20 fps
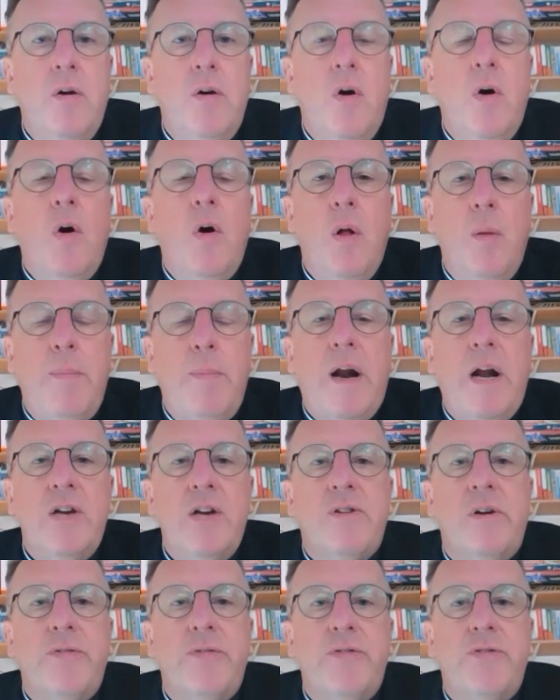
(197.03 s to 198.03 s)
all
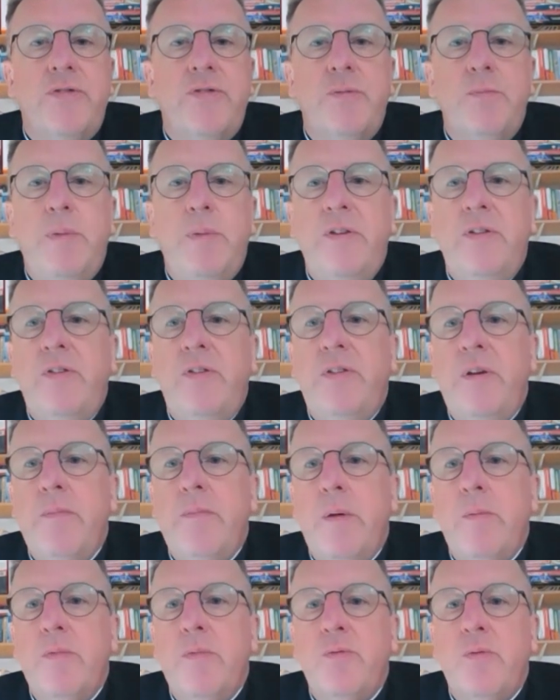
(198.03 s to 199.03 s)
parish officers and PCC
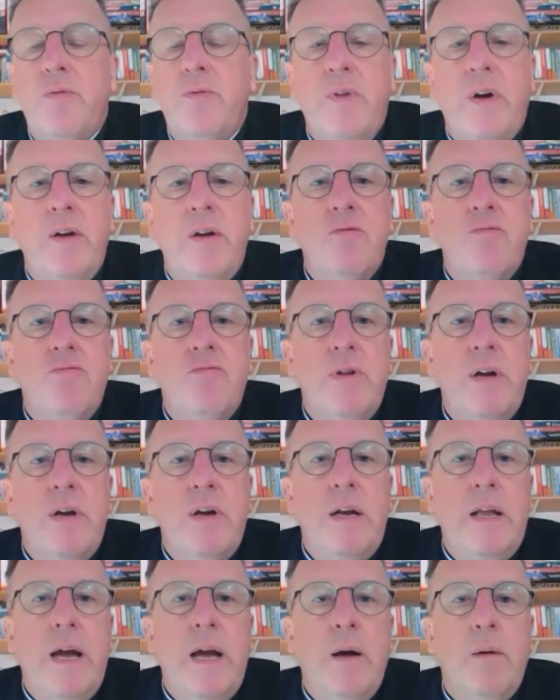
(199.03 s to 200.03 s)
members would find
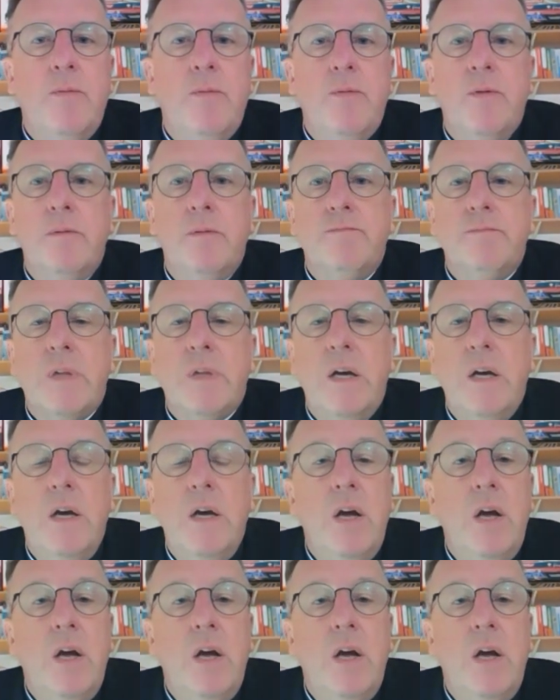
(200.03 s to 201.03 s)
really helpful.
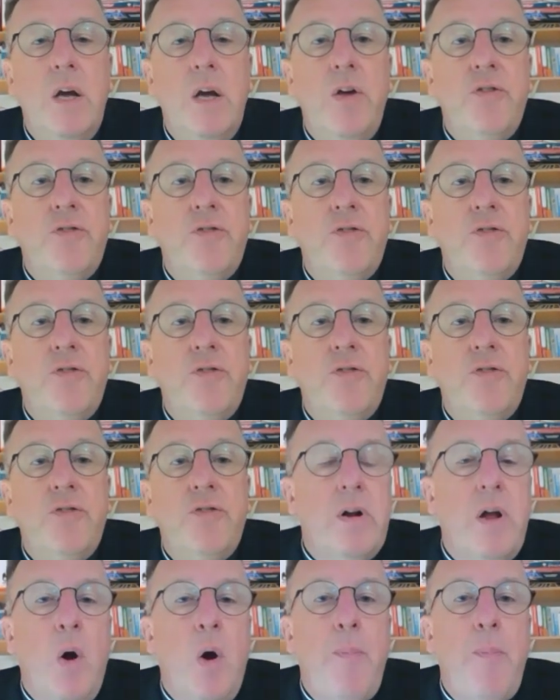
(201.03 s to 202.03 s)
So, Charlotte,
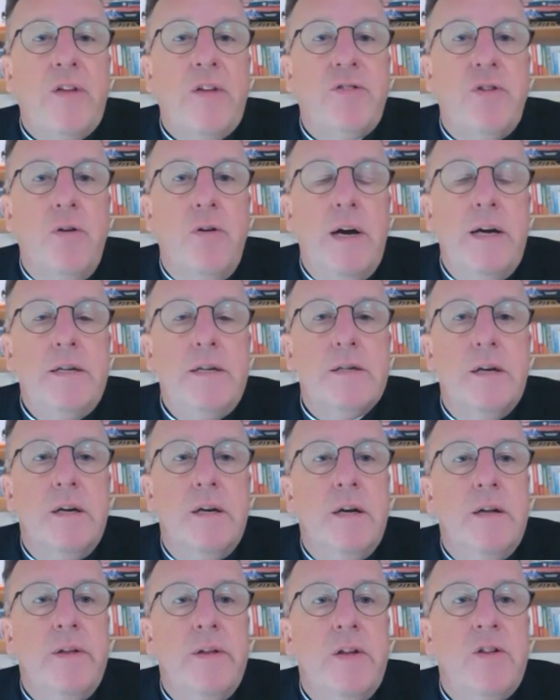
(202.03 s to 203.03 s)
I hope that's all right.
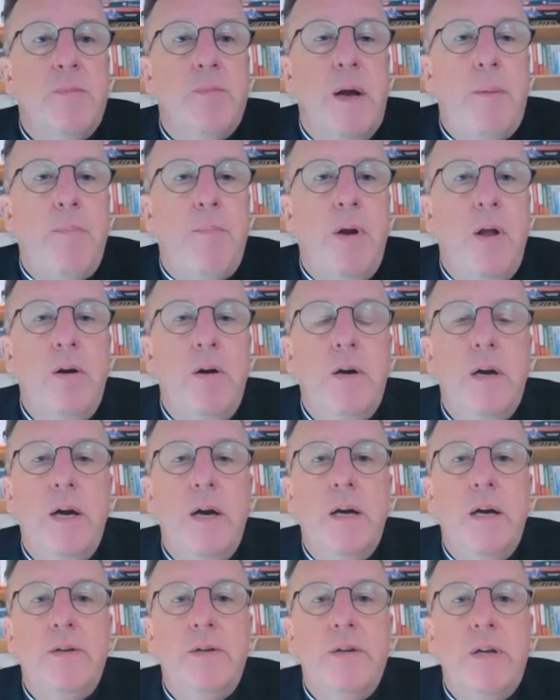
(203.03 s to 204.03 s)
That's my plug,
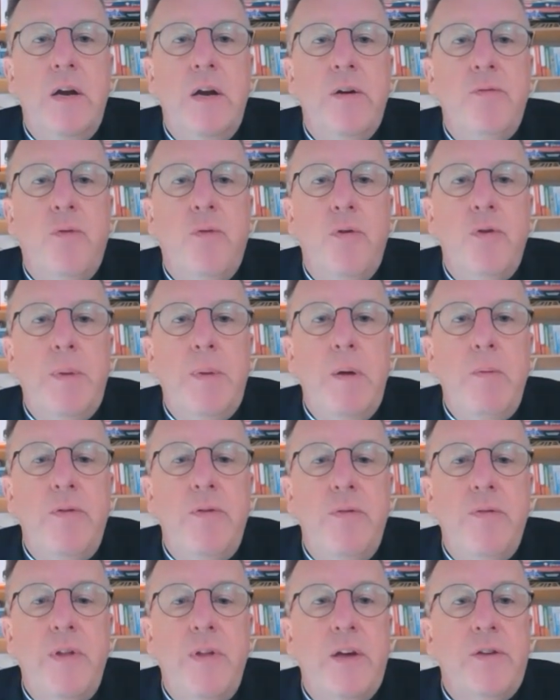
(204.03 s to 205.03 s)
and I look forward to being with you
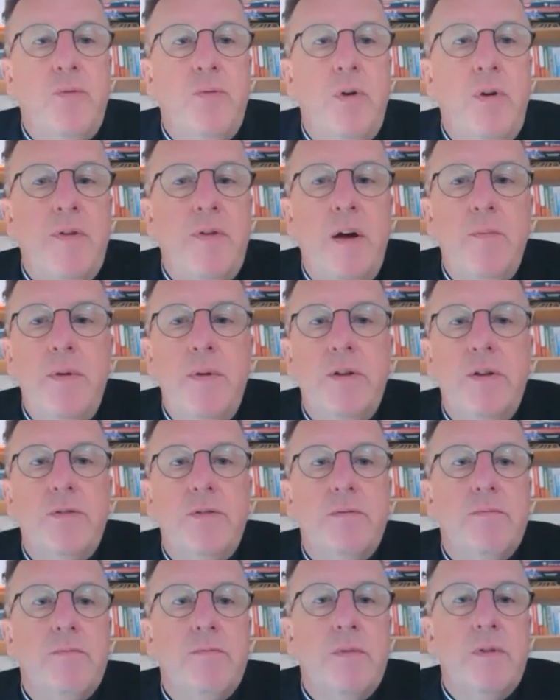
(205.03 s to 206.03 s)
for the next 45 minutes.
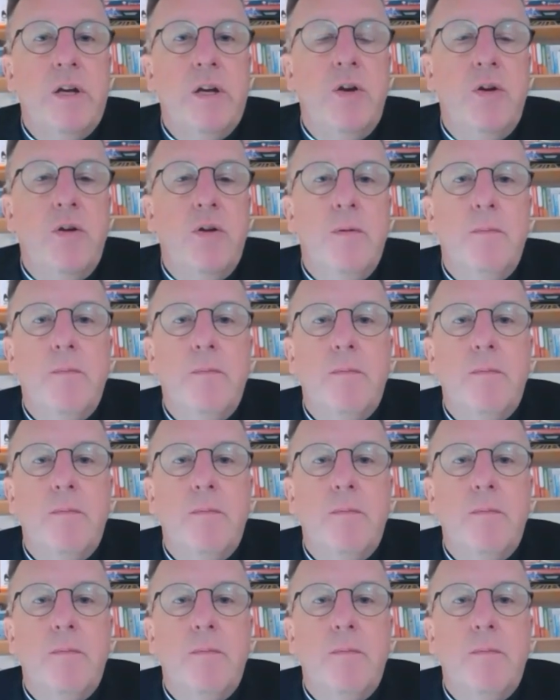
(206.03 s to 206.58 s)
Thank you.